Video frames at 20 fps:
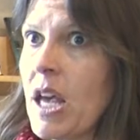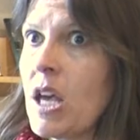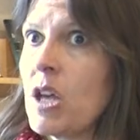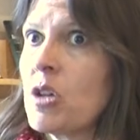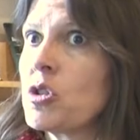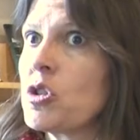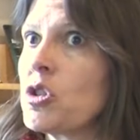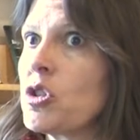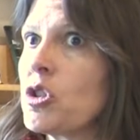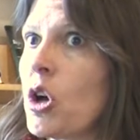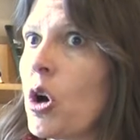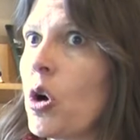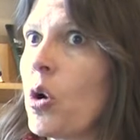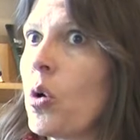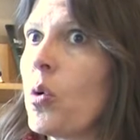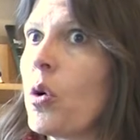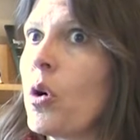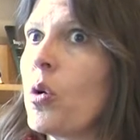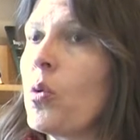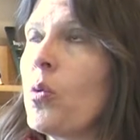
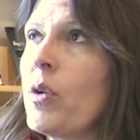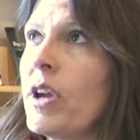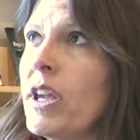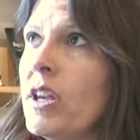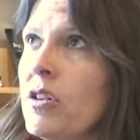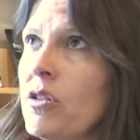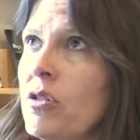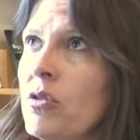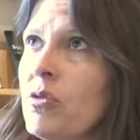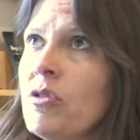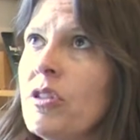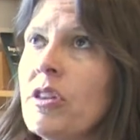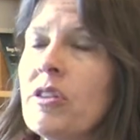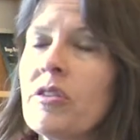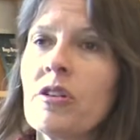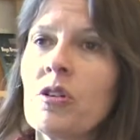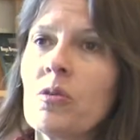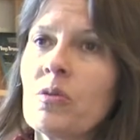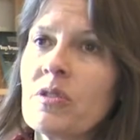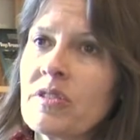So we knew that
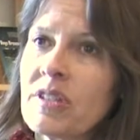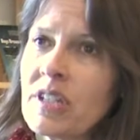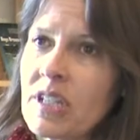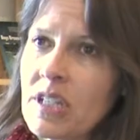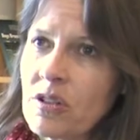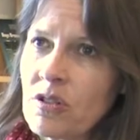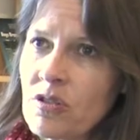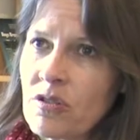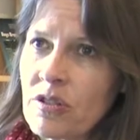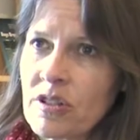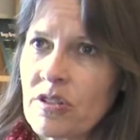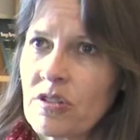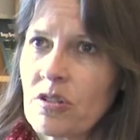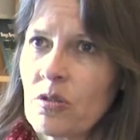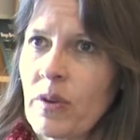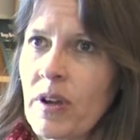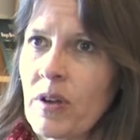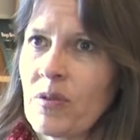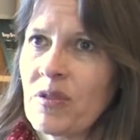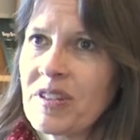there was an interest
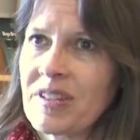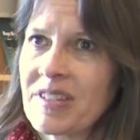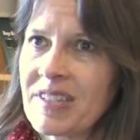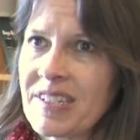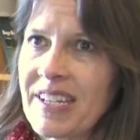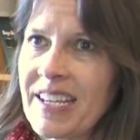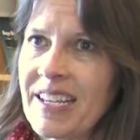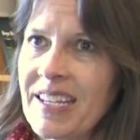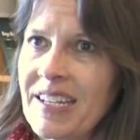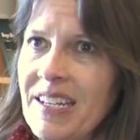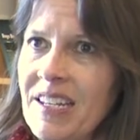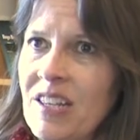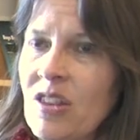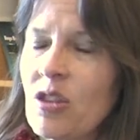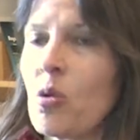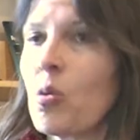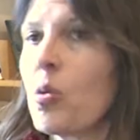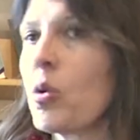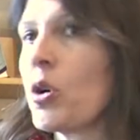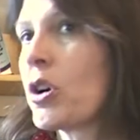around the state in
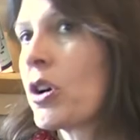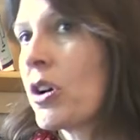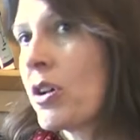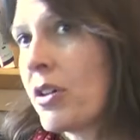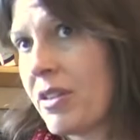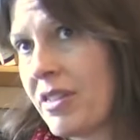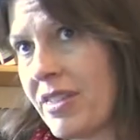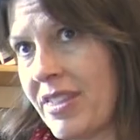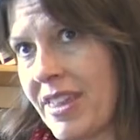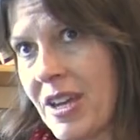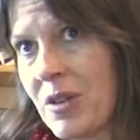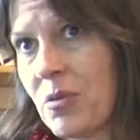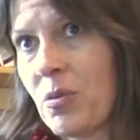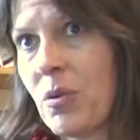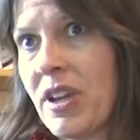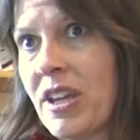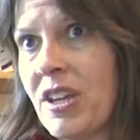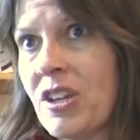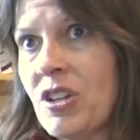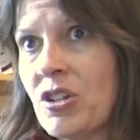the work that we